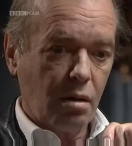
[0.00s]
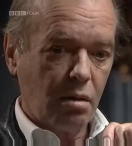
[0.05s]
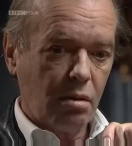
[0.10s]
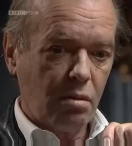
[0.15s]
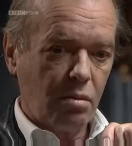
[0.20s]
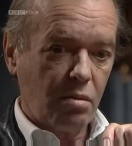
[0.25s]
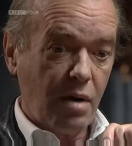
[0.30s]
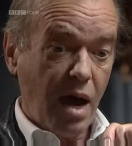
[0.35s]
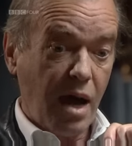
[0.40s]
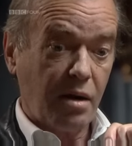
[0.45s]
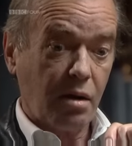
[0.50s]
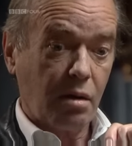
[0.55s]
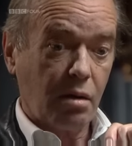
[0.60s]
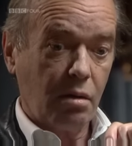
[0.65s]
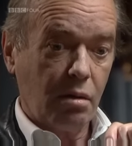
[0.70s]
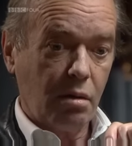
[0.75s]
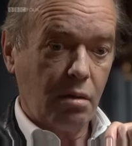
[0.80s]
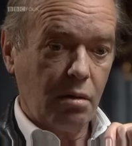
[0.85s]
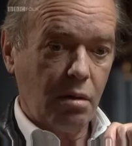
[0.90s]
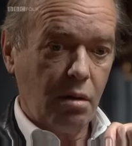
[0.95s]

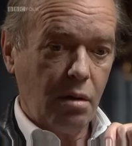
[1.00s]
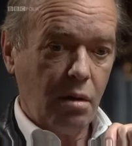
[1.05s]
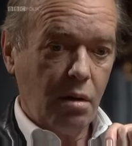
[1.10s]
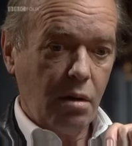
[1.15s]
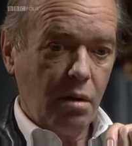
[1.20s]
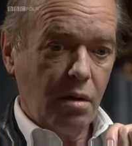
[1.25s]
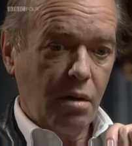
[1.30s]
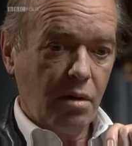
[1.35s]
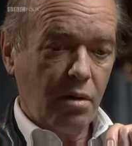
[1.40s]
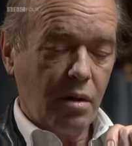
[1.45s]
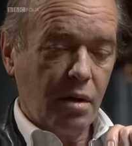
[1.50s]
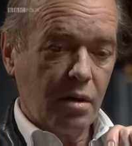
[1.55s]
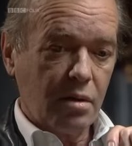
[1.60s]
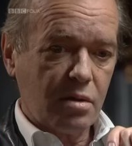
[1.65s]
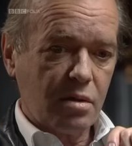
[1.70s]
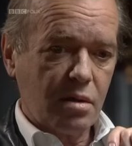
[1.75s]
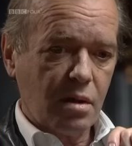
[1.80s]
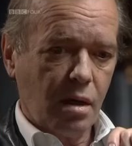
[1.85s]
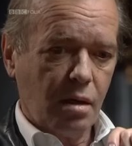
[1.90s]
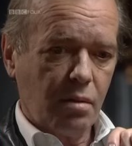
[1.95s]
radical
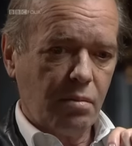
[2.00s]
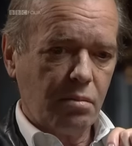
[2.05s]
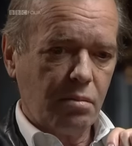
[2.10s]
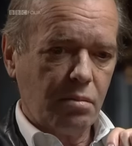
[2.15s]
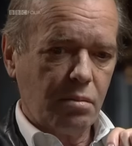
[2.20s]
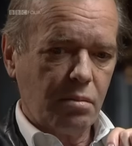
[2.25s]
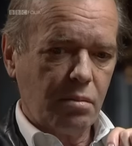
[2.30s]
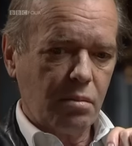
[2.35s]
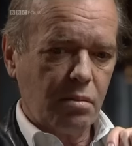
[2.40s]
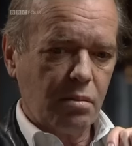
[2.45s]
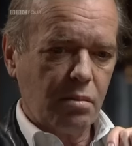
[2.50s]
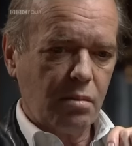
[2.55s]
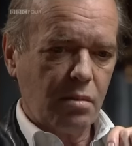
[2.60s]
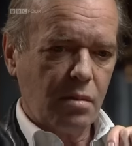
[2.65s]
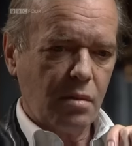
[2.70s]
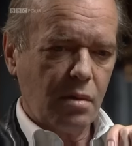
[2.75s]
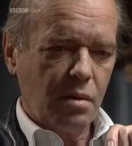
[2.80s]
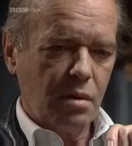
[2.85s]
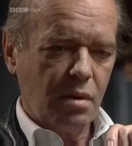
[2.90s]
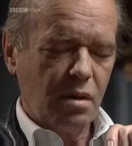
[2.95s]
that
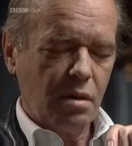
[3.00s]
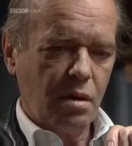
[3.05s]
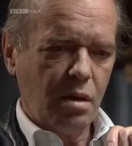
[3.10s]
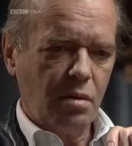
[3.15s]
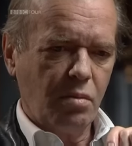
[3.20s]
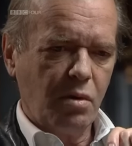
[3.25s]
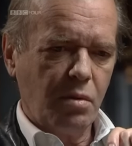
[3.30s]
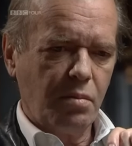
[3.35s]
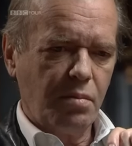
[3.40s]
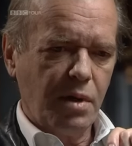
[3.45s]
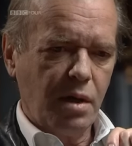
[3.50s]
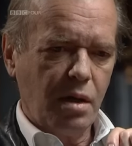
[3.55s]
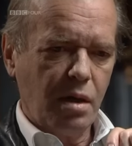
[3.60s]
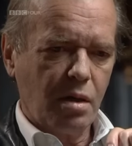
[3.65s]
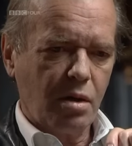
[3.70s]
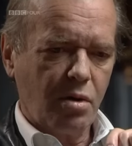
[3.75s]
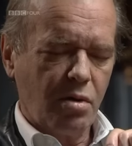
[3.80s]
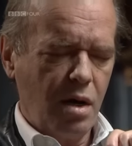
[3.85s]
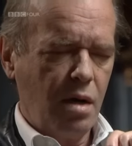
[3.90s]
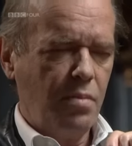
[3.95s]
it would be
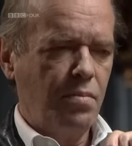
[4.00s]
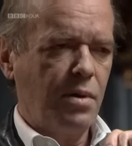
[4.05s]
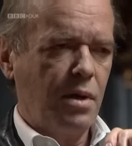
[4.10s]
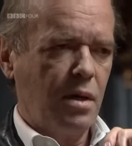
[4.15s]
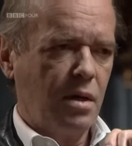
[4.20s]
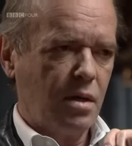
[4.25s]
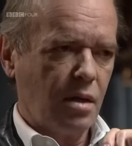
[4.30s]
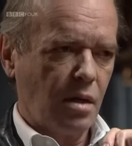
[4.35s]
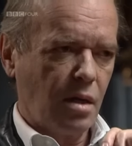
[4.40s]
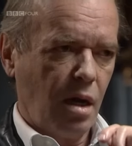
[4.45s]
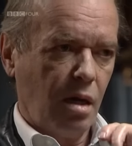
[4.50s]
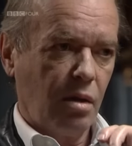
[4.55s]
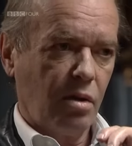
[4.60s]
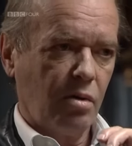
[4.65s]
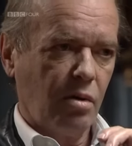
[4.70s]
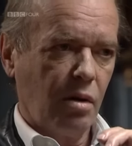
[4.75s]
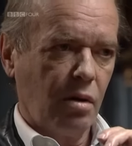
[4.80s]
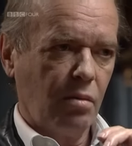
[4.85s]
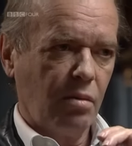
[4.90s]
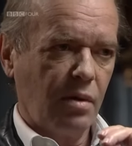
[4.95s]
creepy to get
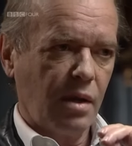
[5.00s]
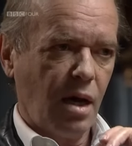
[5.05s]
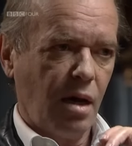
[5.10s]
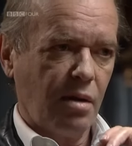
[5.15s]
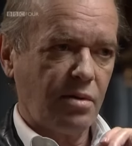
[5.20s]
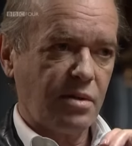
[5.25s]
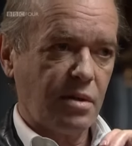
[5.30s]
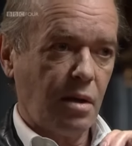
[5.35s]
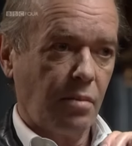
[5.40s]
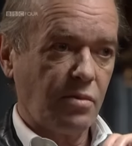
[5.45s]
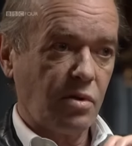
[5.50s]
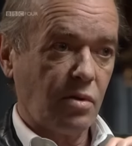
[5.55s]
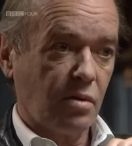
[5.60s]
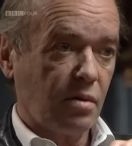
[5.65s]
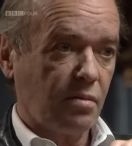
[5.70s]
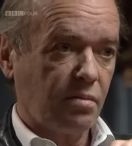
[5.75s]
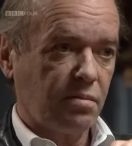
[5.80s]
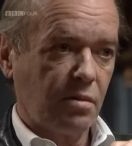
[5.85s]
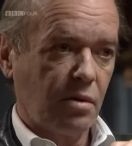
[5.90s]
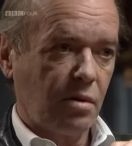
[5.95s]
through it without some sort
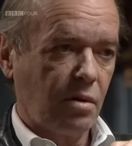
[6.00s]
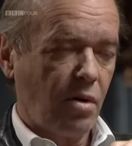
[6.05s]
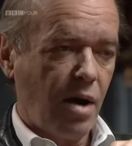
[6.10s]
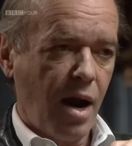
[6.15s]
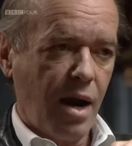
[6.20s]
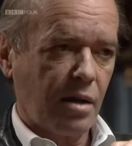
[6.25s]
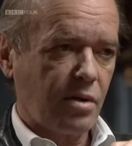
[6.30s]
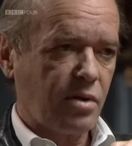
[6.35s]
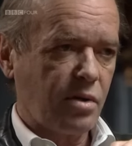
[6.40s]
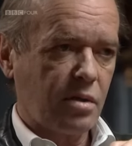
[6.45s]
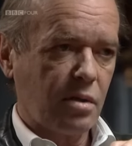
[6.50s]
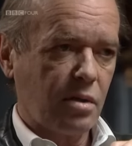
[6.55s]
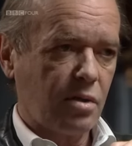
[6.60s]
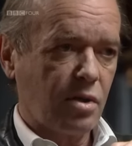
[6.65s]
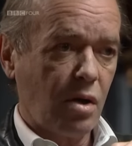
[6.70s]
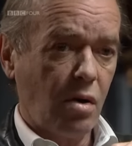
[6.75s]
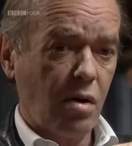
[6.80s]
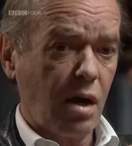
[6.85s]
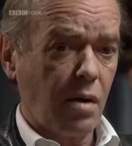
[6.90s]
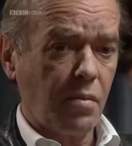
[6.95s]
of cracks
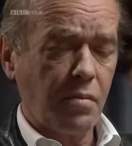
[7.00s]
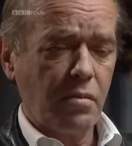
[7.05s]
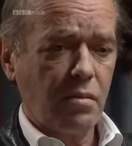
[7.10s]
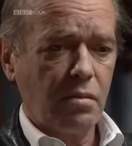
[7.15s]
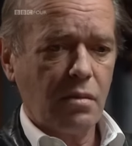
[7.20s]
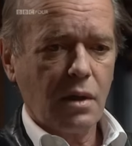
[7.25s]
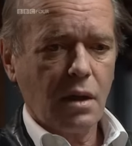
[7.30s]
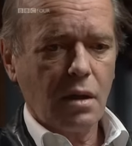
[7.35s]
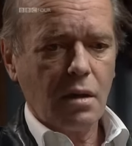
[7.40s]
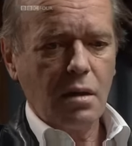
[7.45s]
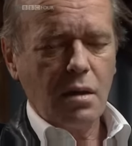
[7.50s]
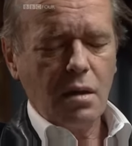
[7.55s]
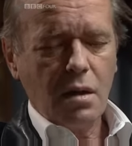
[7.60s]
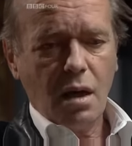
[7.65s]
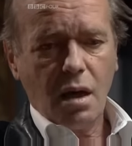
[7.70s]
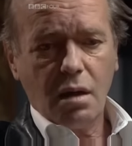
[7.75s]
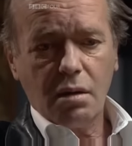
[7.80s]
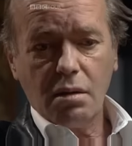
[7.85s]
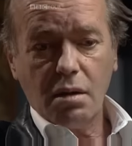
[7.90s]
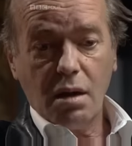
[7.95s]
showing.
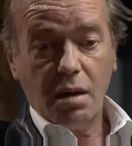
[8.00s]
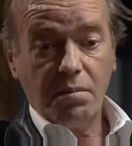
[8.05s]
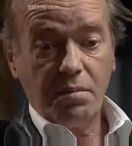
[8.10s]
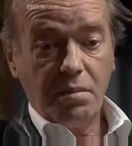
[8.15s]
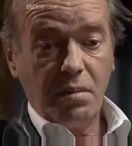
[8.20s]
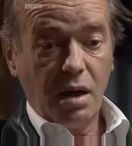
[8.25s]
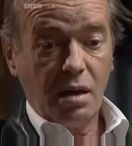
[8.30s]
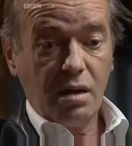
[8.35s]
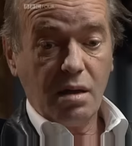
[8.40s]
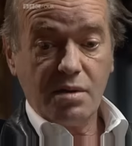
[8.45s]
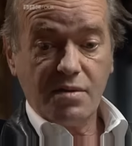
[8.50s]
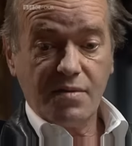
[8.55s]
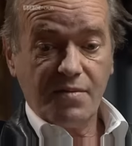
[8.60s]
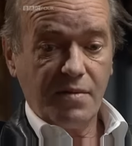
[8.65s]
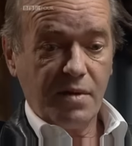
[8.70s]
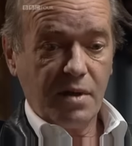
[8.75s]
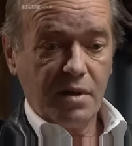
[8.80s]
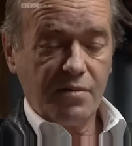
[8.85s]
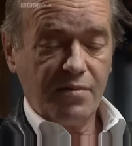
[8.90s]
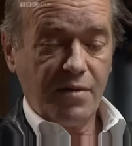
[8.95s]
And it's
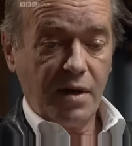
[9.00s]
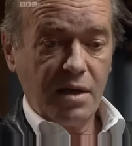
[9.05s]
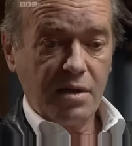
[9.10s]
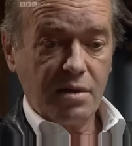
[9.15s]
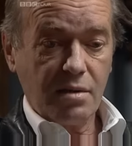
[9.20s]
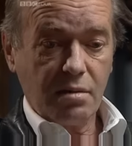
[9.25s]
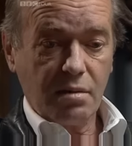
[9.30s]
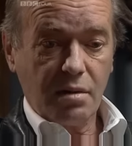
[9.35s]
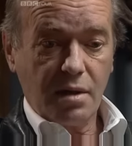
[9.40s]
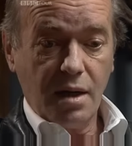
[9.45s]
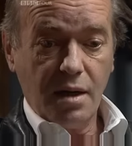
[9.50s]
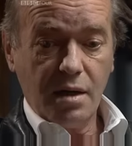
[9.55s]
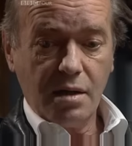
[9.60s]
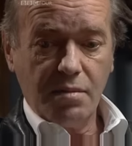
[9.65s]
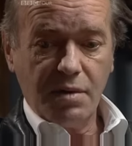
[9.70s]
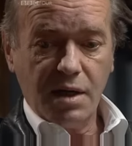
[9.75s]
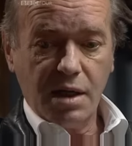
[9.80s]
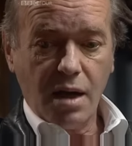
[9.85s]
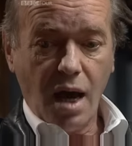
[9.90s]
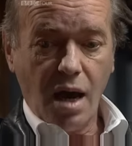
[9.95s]
very clear to
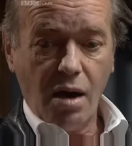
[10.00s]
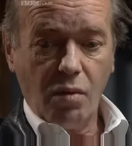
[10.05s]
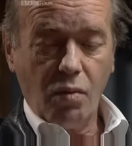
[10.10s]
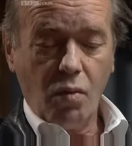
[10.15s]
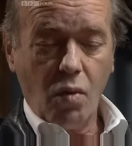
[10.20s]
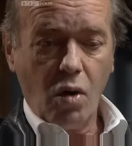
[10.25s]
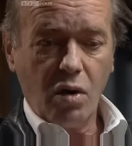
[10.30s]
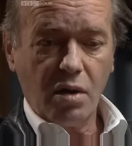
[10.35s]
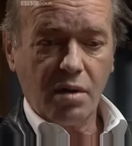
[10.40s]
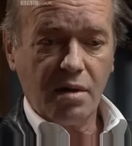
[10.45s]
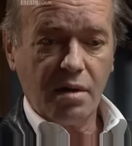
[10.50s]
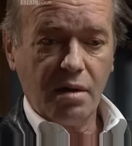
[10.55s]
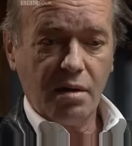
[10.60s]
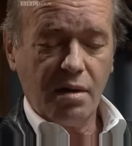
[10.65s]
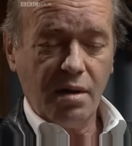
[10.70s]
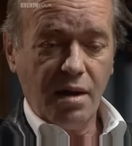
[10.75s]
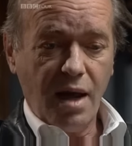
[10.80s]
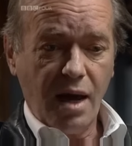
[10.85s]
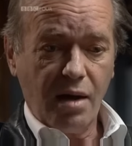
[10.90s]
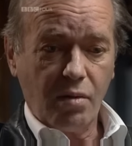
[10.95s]
me now what
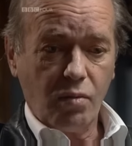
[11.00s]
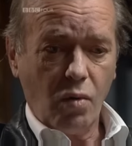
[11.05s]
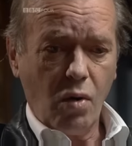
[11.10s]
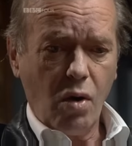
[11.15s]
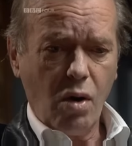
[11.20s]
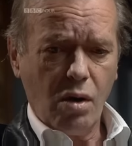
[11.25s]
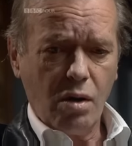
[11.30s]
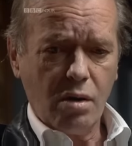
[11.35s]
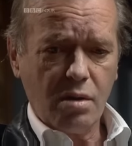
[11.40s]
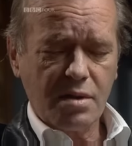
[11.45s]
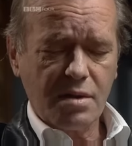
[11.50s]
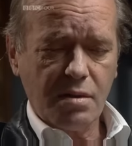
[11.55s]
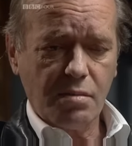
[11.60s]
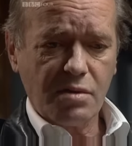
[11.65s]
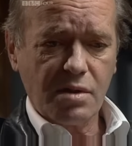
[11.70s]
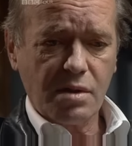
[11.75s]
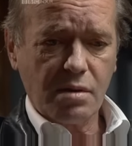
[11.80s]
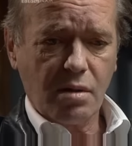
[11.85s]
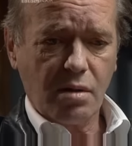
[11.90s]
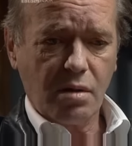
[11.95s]
that was.
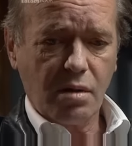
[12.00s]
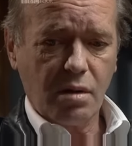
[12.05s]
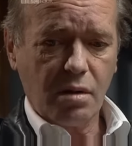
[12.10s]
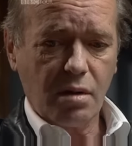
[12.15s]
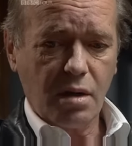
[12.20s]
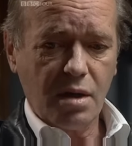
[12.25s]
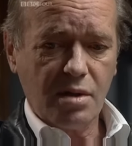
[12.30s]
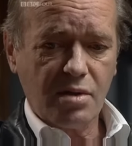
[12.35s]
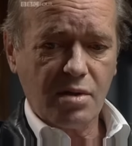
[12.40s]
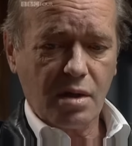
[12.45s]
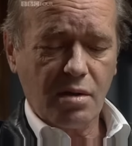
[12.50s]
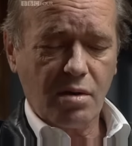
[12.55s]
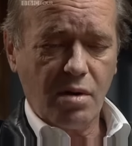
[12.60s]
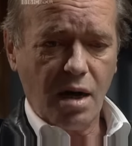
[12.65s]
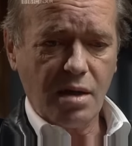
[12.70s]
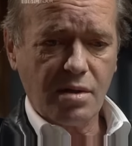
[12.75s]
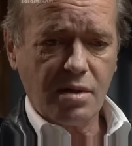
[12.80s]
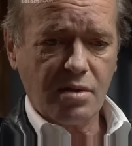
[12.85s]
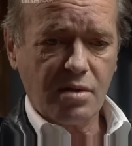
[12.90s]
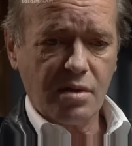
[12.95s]
It's a
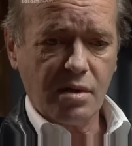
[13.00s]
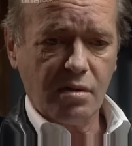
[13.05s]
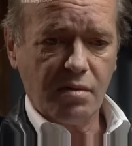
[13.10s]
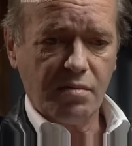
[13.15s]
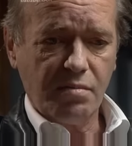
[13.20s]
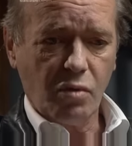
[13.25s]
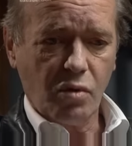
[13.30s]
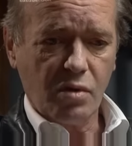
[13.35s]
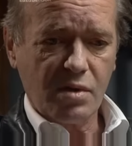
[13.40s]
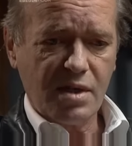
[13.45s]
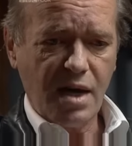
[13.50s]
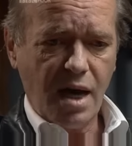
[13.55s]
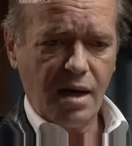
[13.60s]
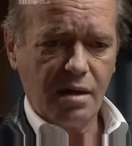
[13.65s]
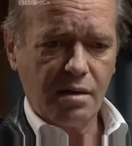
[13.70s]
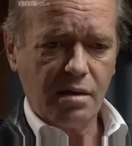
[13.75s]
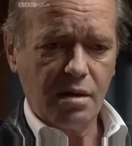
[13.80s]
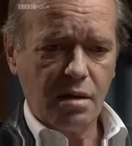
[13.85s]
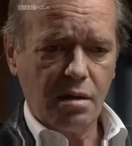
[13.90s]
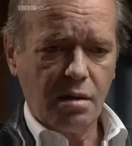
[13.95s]
crisis of
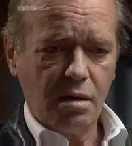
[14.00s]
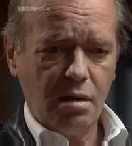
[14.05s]
mortality,